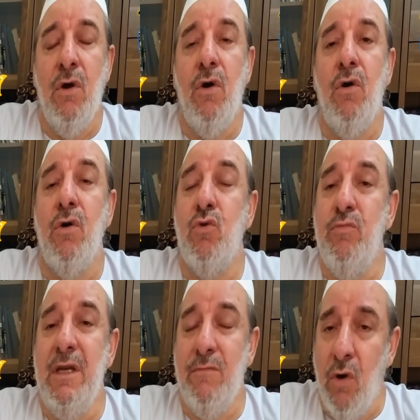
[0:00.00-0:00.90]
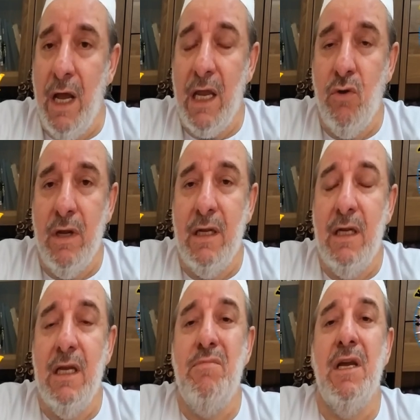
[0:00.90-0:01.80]
or to be more accurate,
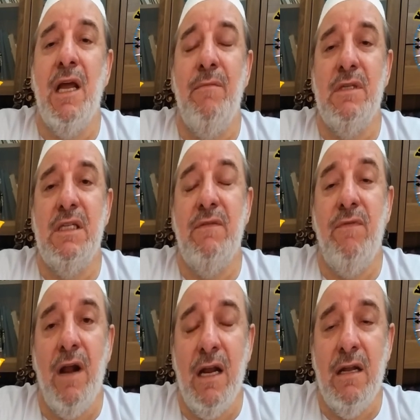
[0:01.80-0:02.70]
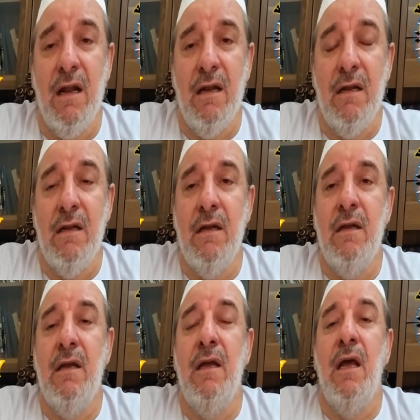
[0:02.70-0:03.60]
it becomes fractal
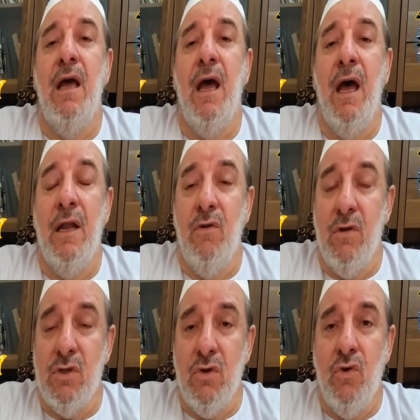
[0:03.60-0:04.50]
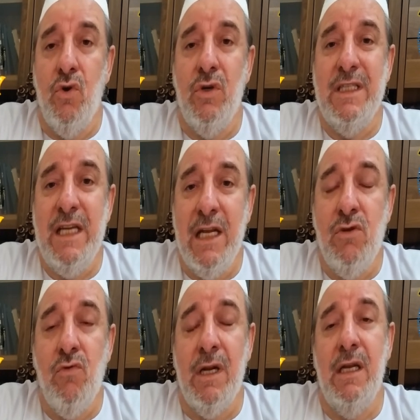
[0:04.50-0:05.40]
and also
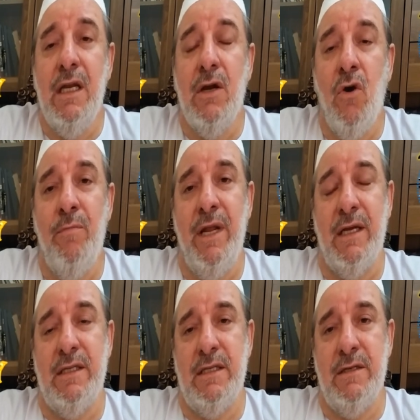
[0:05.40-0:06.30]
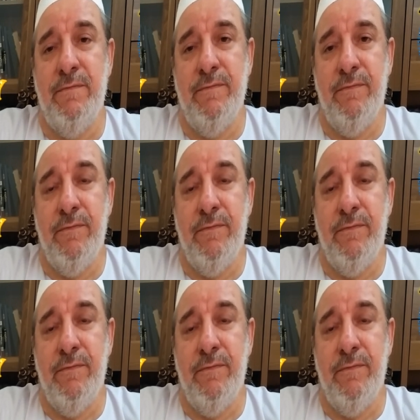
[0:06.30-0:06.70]
genuinely complex.